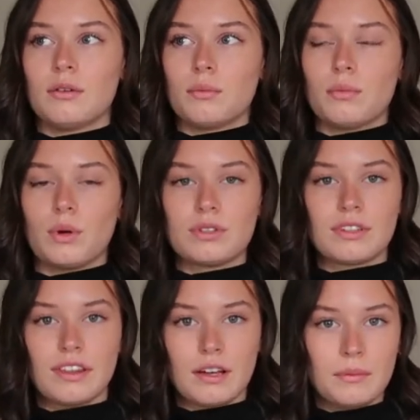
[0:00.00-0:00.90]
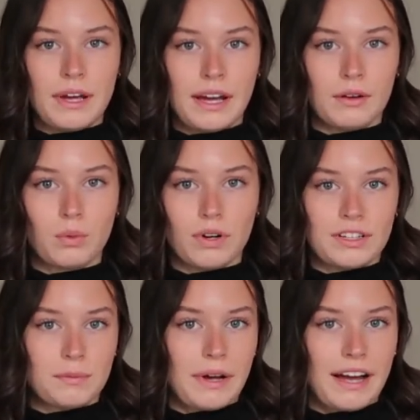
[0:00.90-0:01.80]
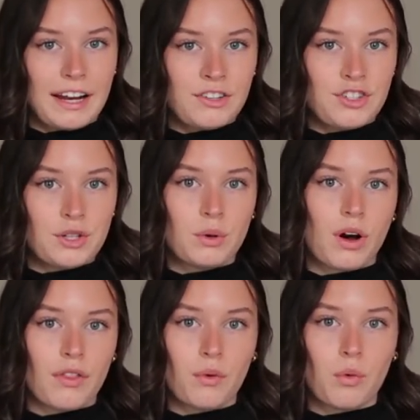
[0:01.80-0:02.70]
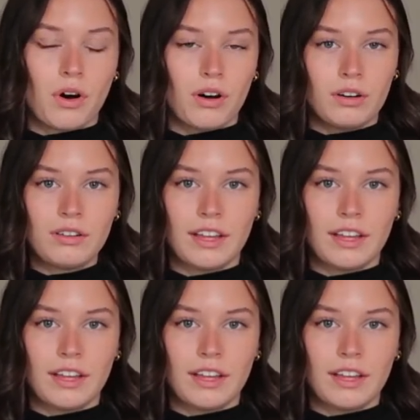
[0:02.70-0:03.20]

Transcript: Most of them had ones behind you on the wall